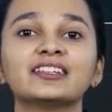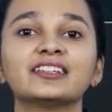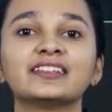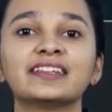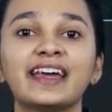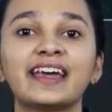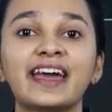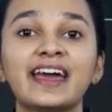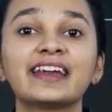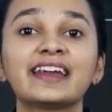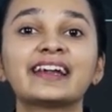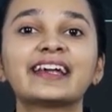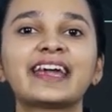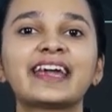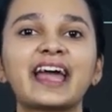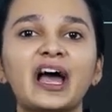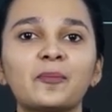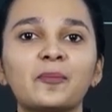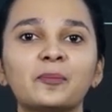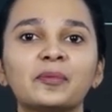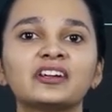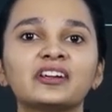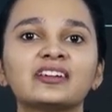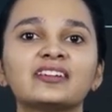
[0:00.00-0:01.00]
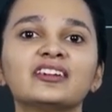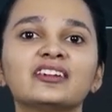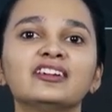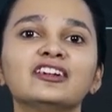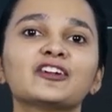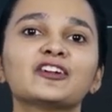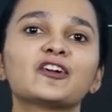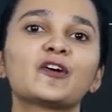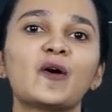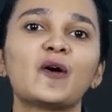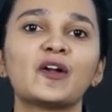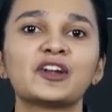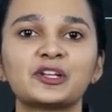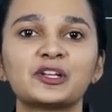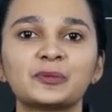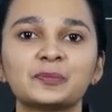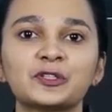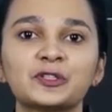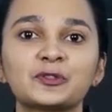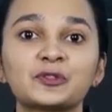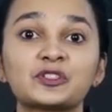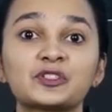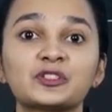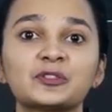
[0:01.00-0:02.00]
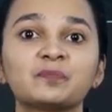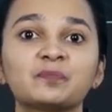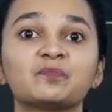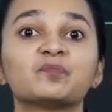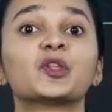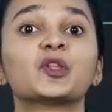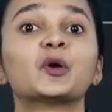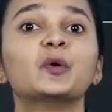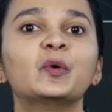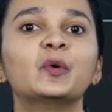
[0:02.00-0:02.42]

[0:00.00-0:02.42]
their capital contribution